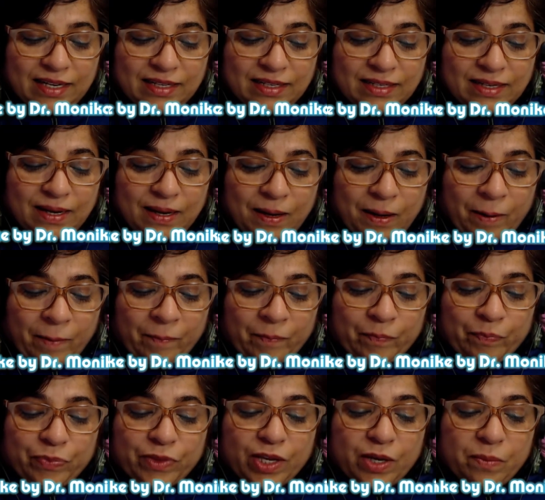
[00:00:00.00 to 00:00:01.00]

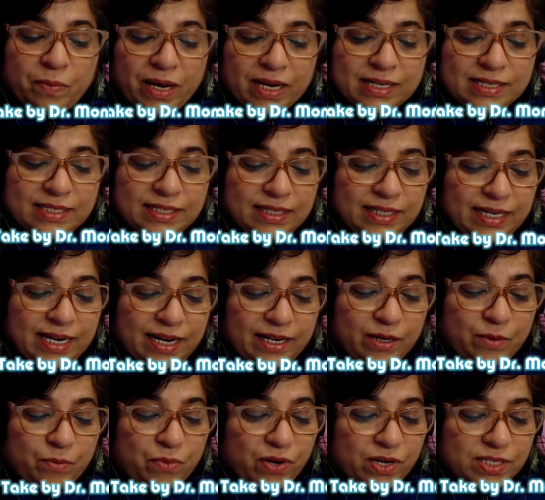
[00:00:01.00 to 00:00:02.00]
in Quebec
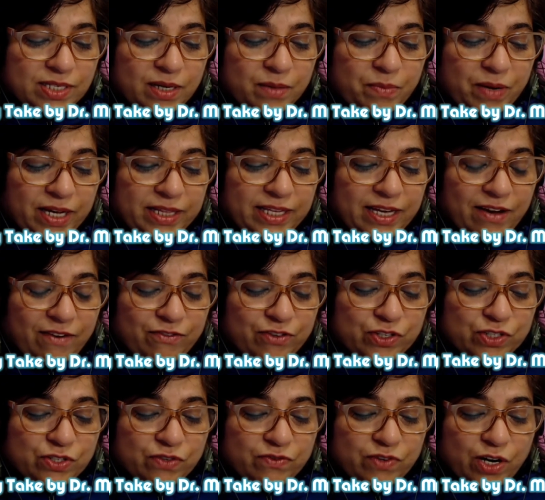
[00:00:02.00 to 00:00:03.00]
City and in Brossard by
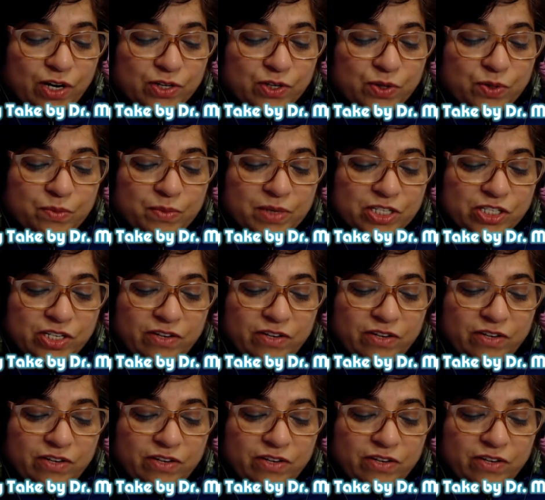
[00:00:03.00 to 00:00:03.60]
the efforts of Dr.